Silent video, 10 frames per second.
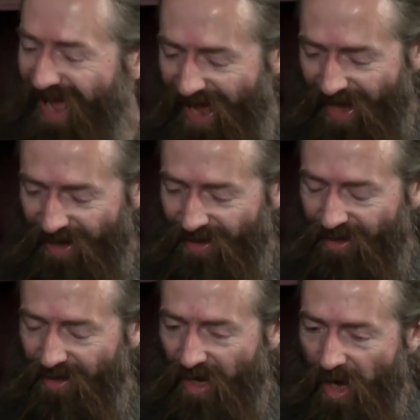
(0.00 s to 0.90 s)

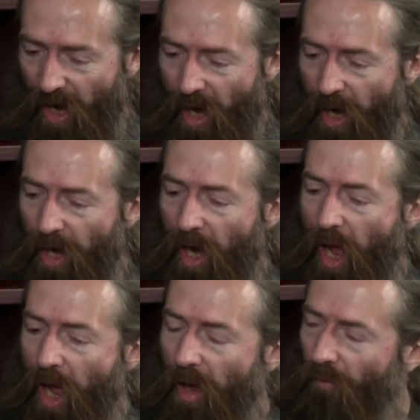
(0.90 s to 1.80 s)
and I
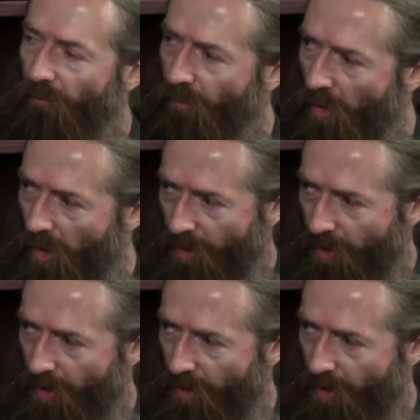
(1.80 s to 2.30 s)
have for